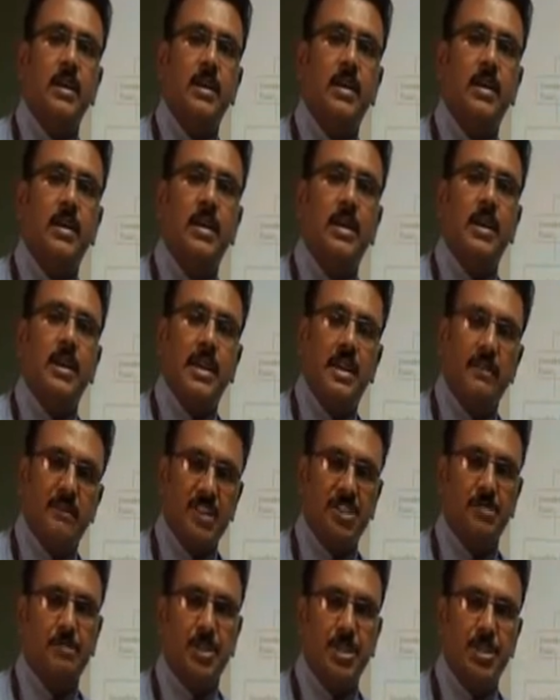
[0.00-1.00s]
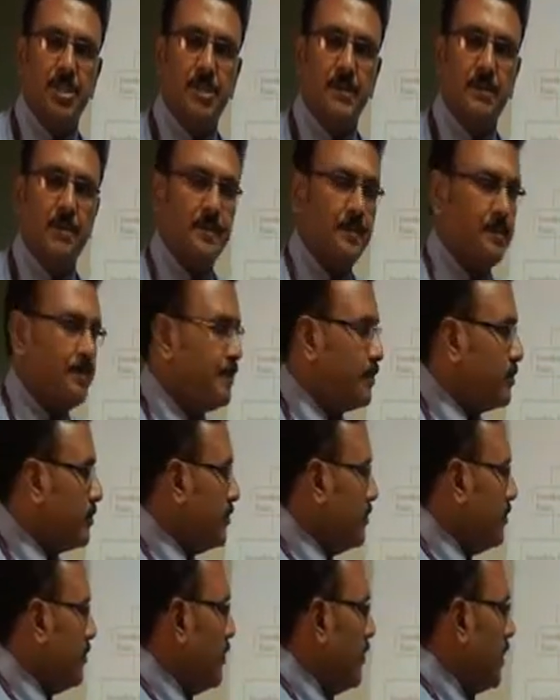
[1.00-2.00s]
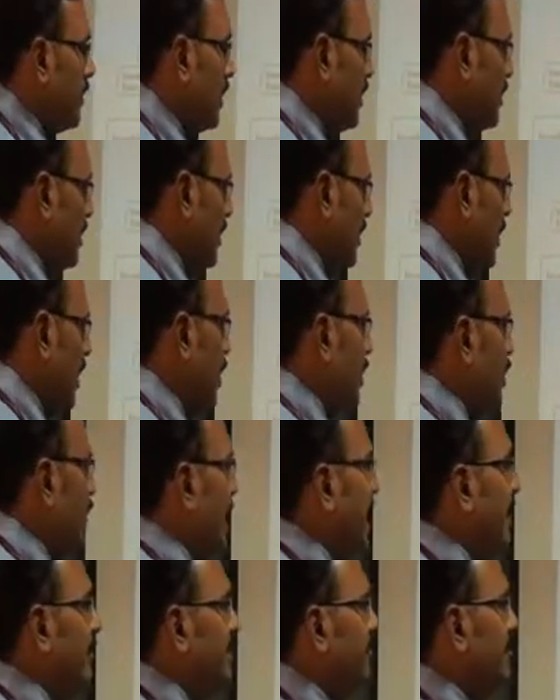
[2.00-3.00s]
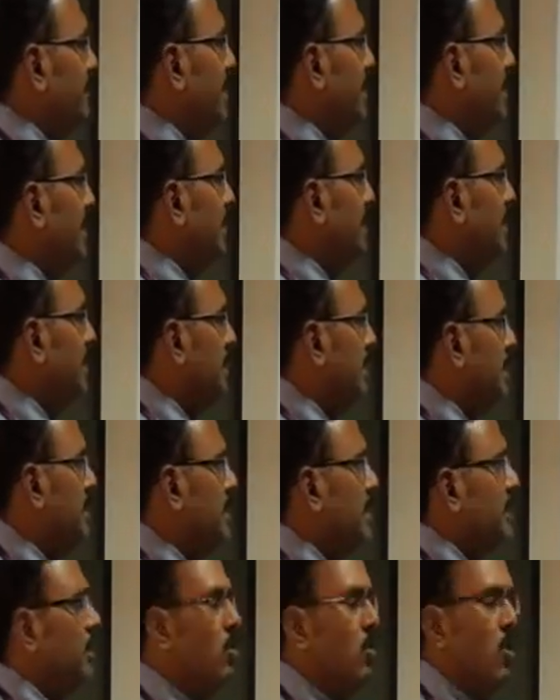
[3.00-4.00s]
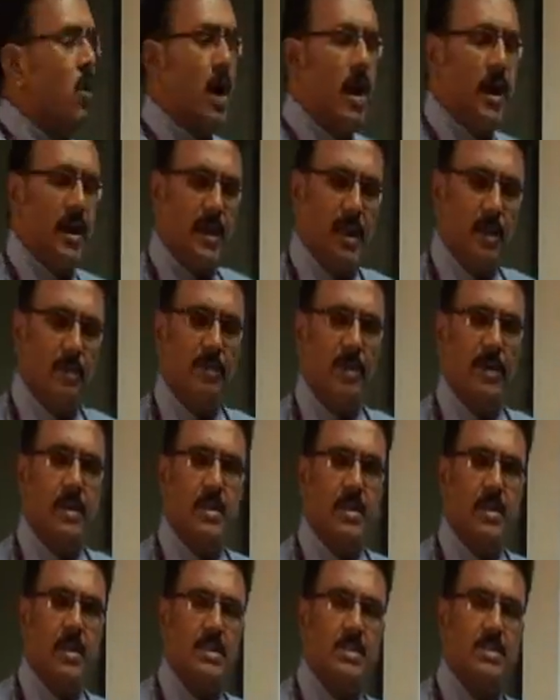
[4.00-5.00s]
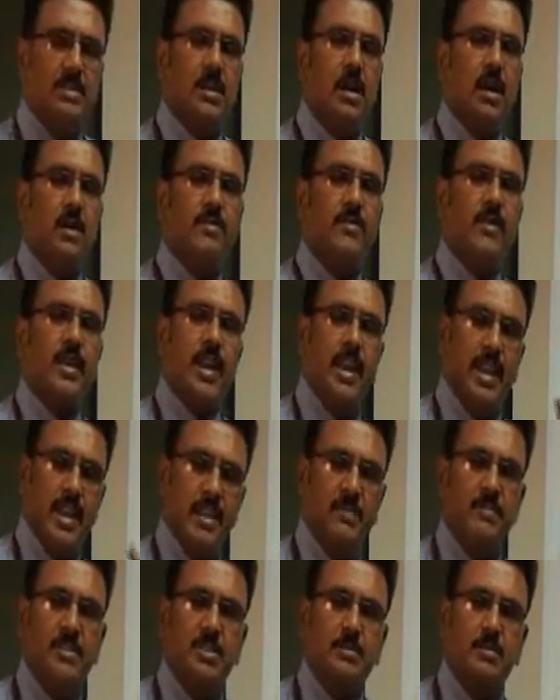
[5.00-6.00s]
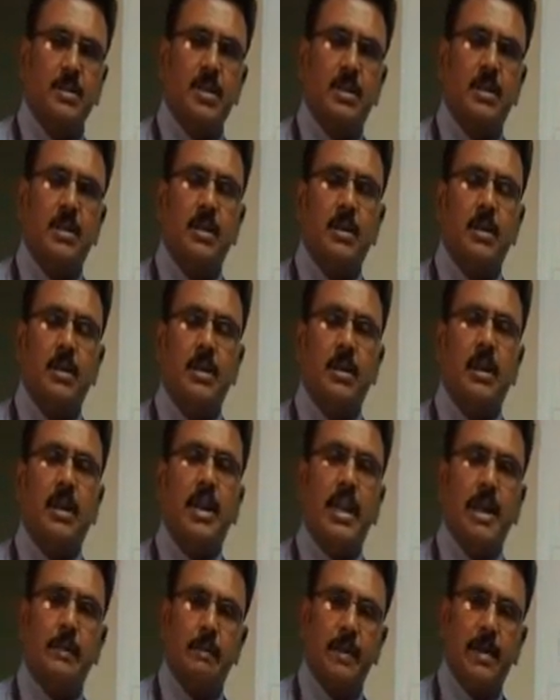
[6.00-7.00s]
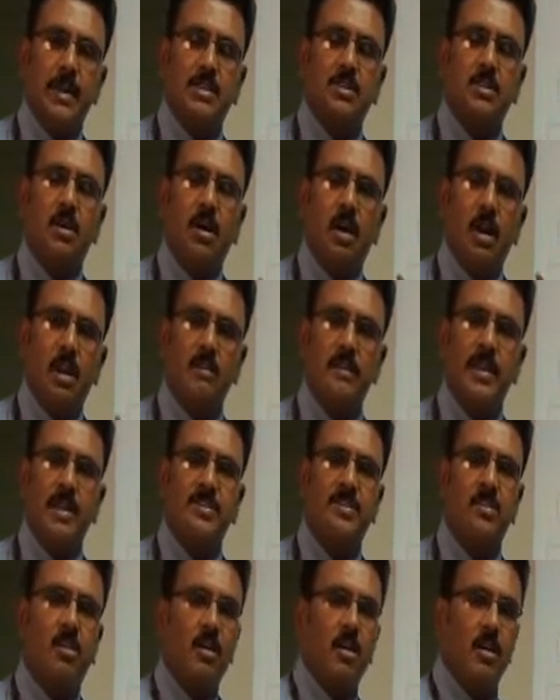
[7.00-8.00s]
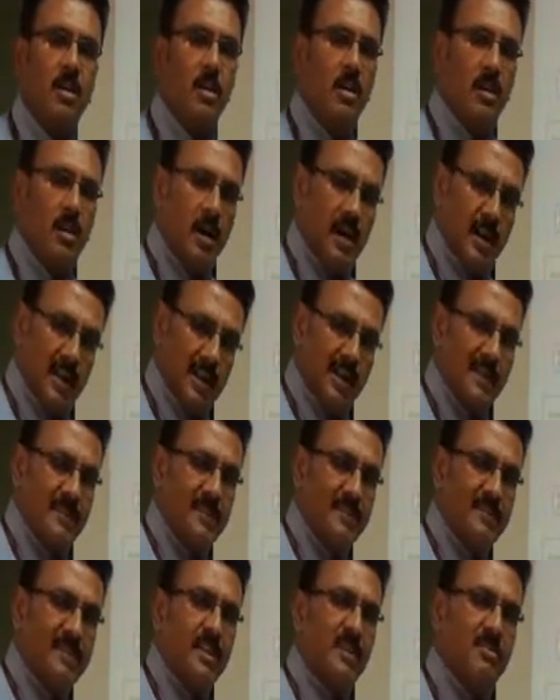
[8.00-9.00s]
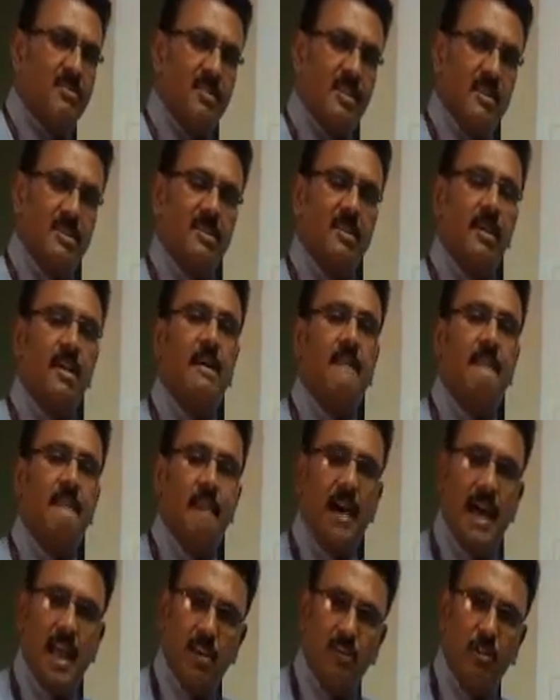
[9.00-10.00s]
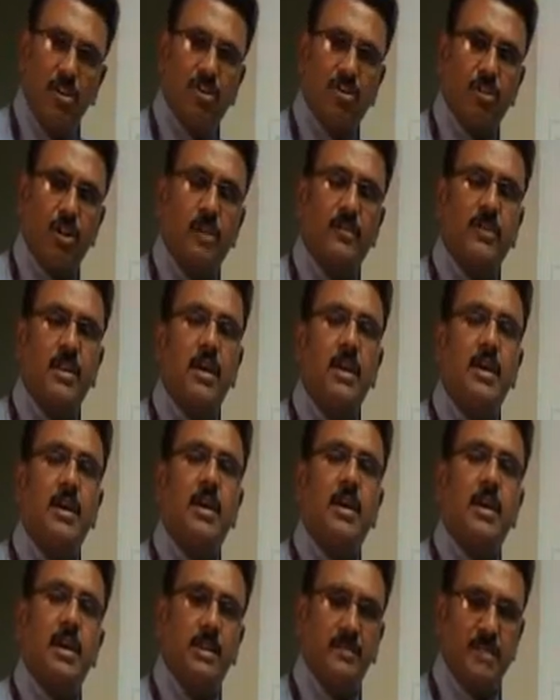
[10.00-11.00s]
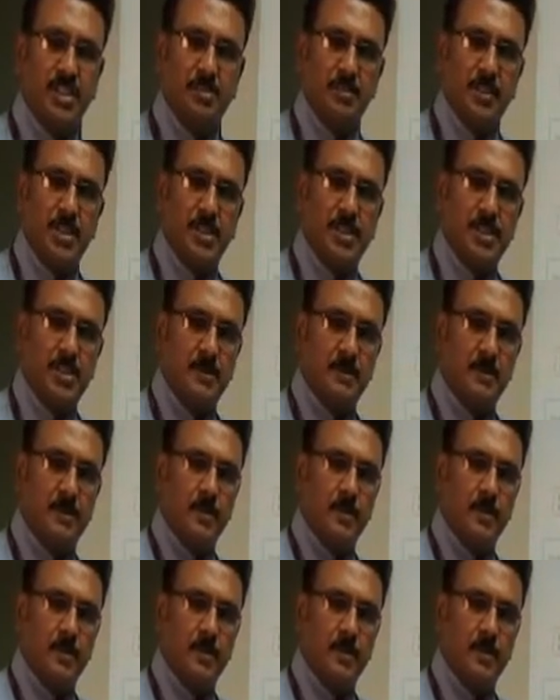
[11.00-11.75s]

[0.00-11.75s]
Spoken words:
the investment. And you have to see, the quantum returns of any investment depends always on analysis as well as valuation of the investments.